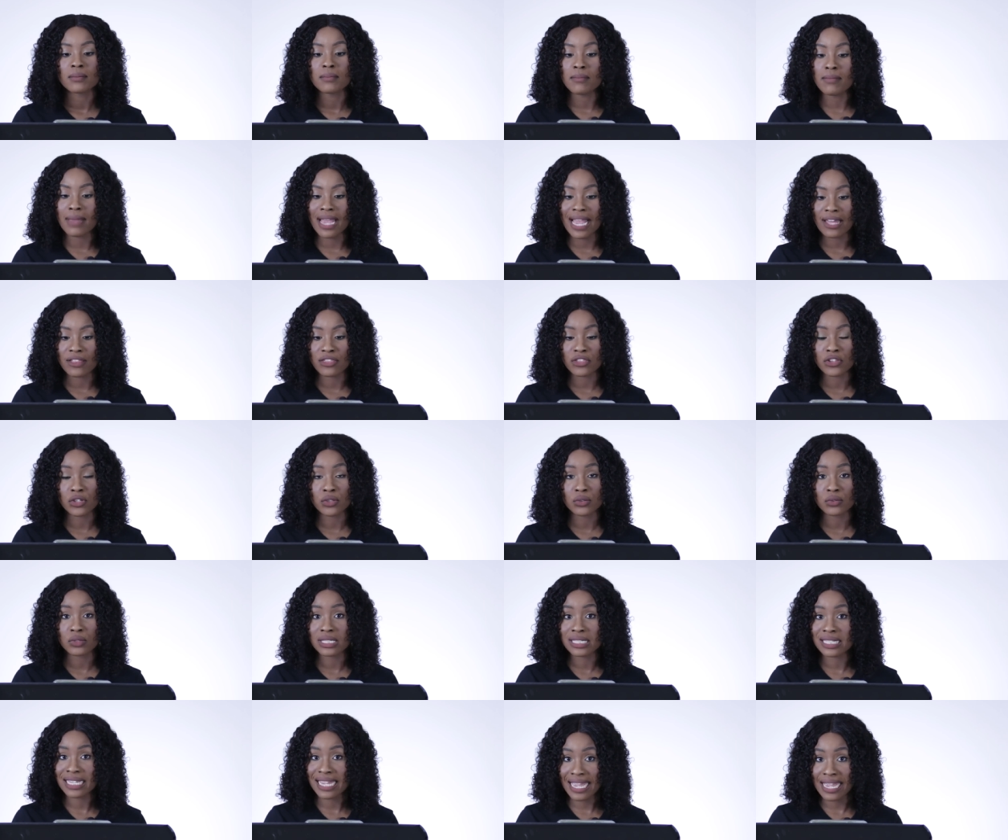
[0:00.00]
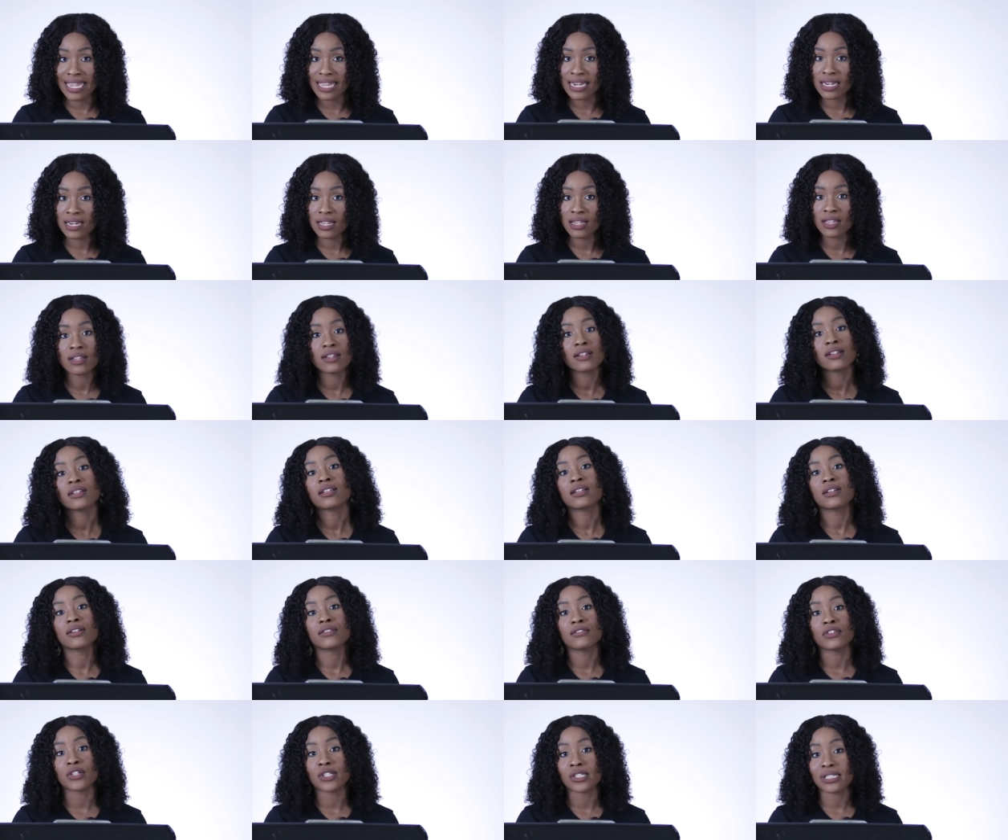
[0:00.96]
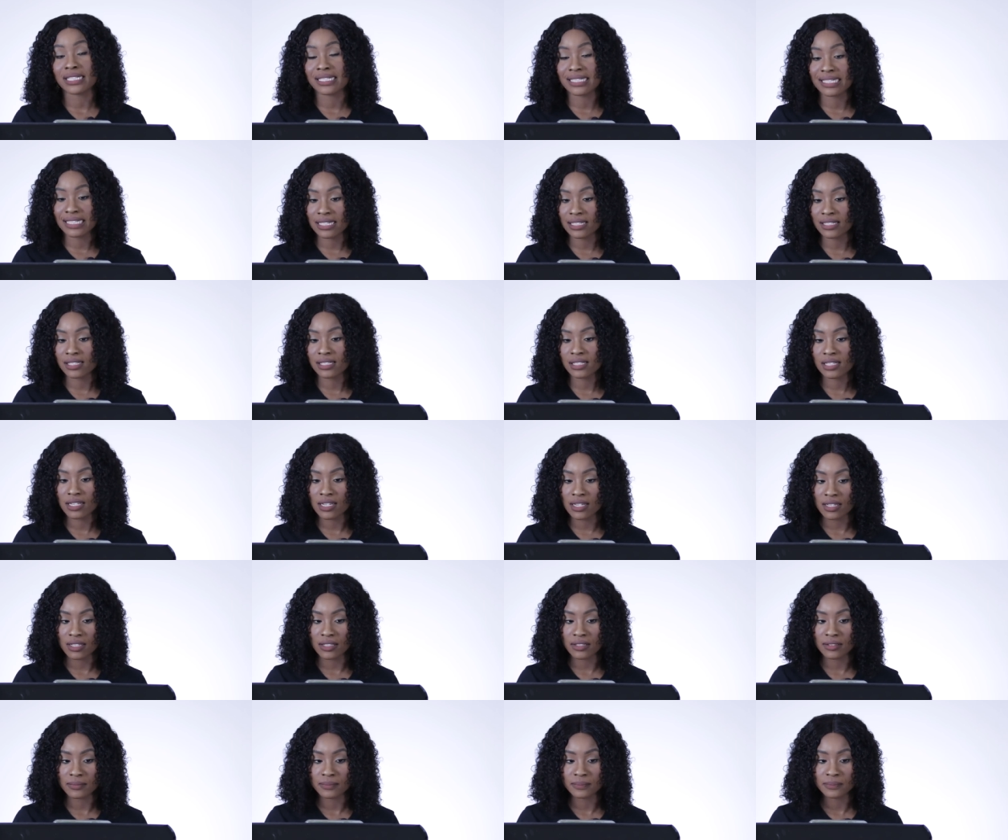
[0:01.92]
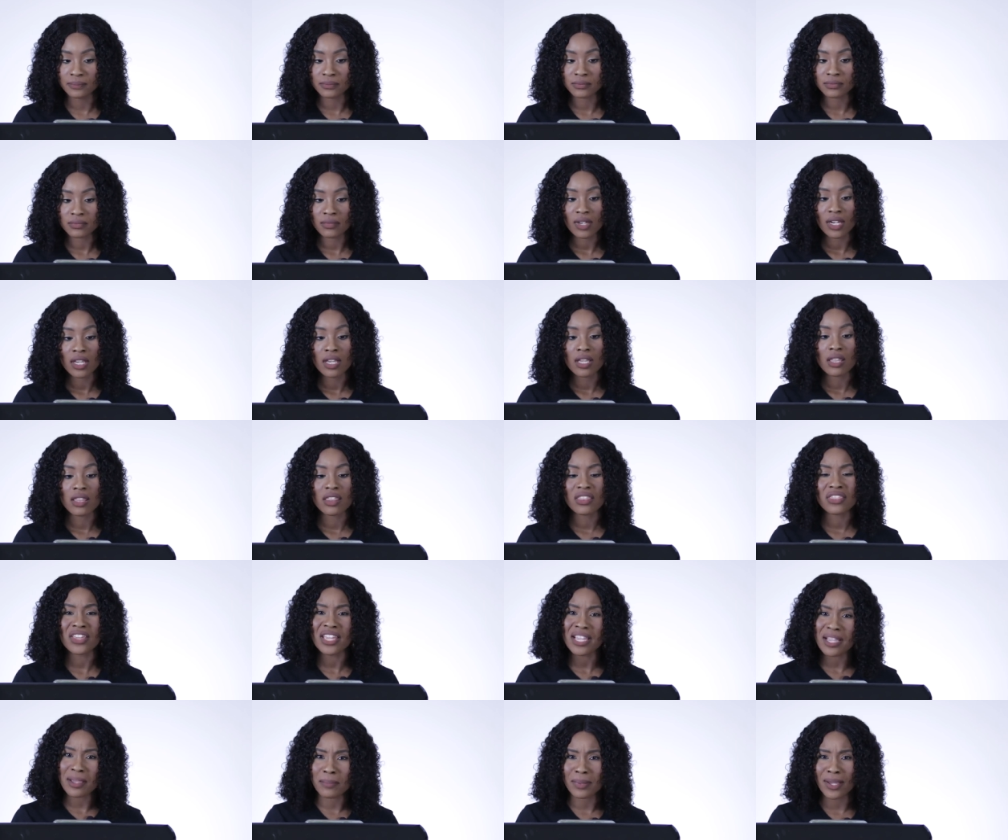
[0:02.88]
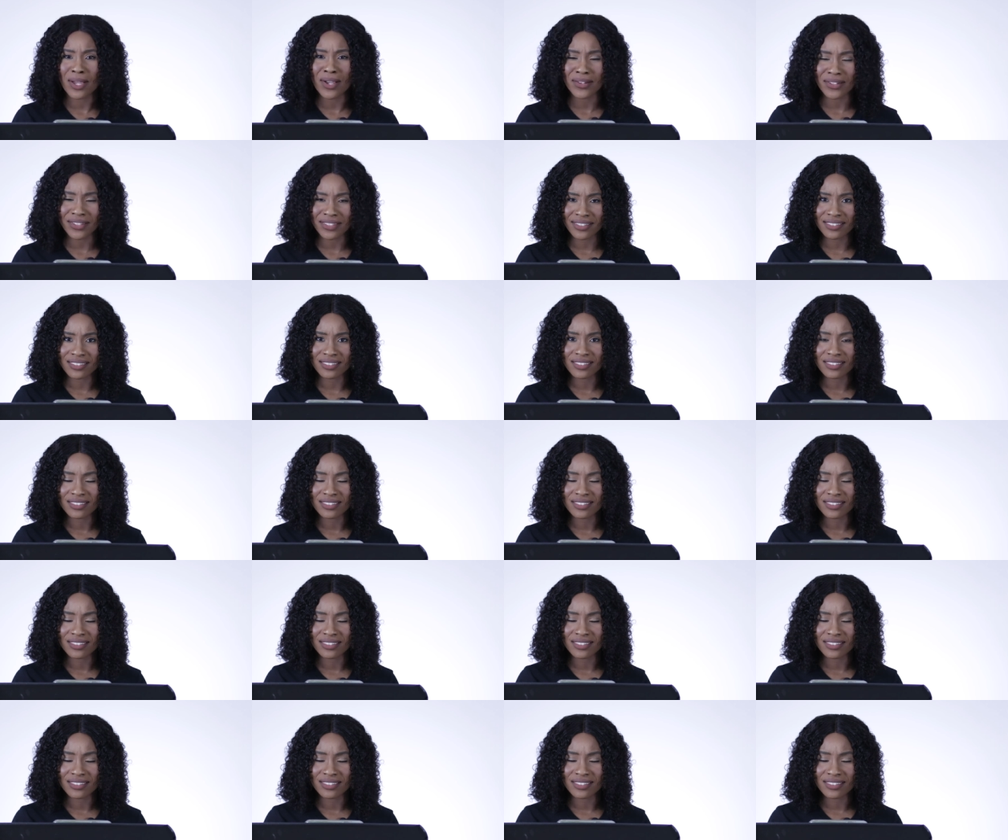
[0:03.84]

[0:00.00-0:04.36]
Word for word: Matthew 10, verse 16. Think about it.